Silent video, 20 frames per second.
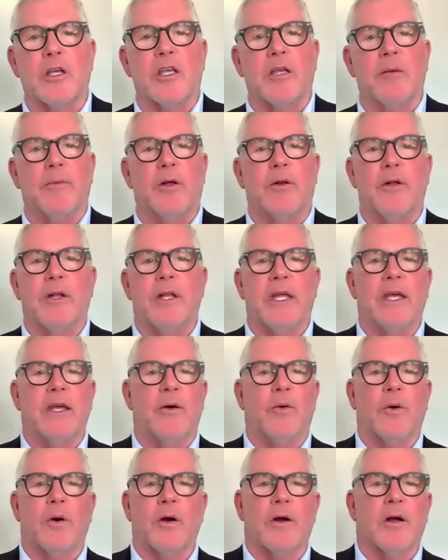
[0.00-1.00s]
community
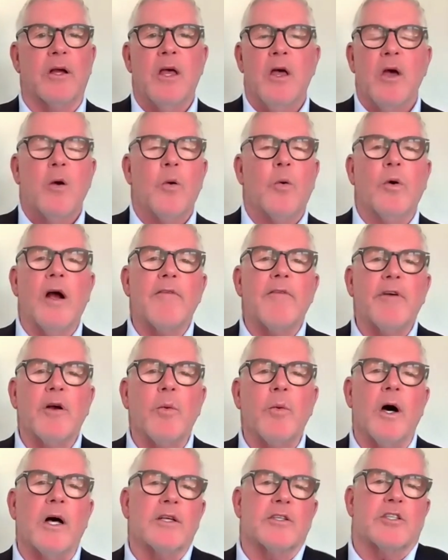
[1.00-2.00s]
or wherever it
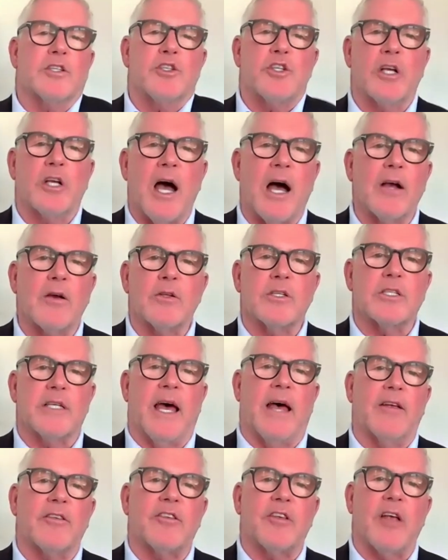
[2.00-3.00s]
was, the Chicago
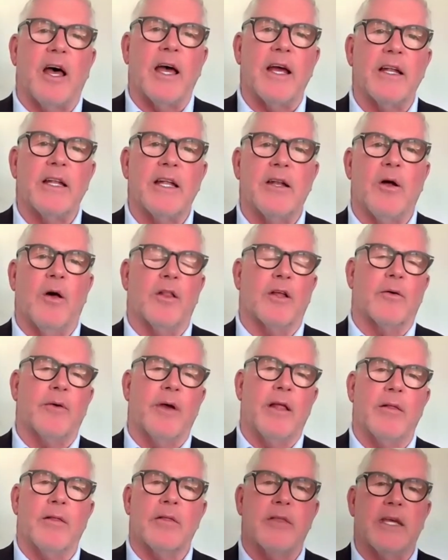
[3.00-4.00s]
South Side and all the
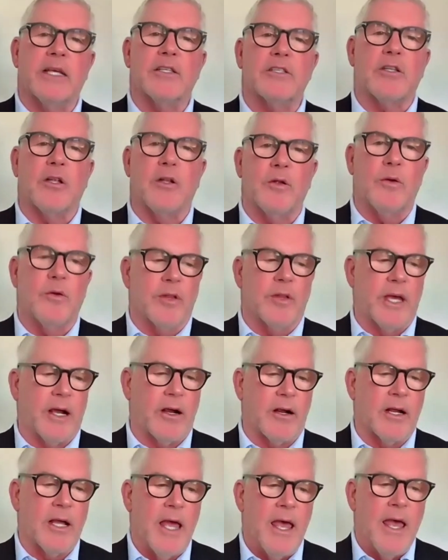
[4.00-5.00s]
great things to do
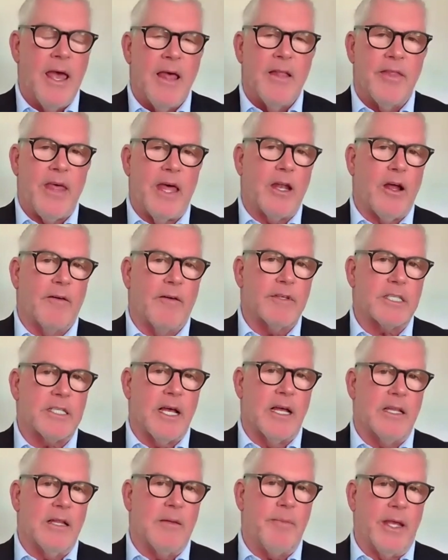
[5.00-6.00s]
there, then all of a
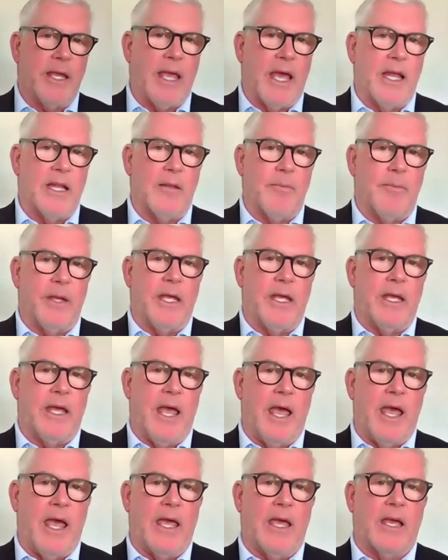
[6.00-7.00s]
sudden it began to
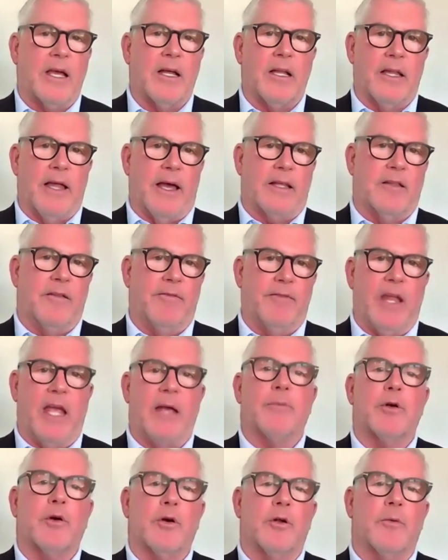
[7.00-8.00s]
be a collective
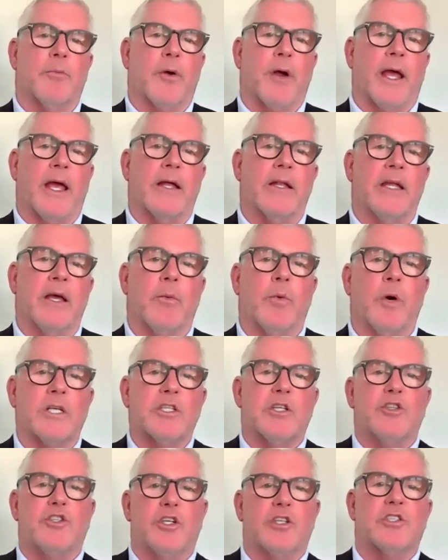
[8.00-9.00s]
neighborhood brand. It
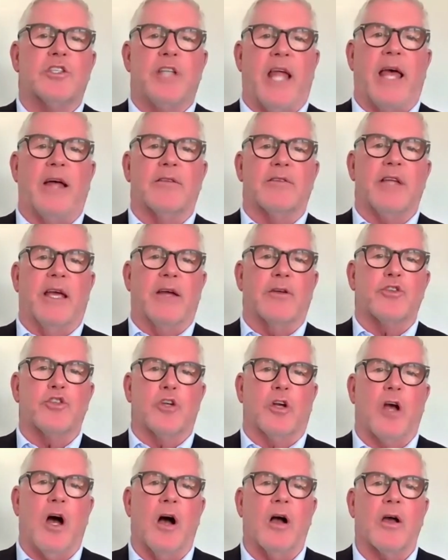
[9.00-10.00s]
wasn't just downtown
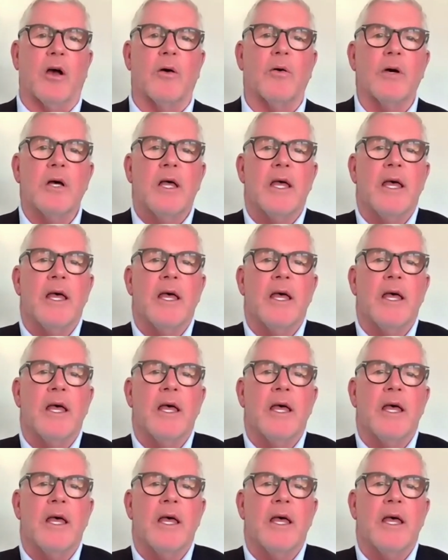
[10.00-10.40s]
Chicago.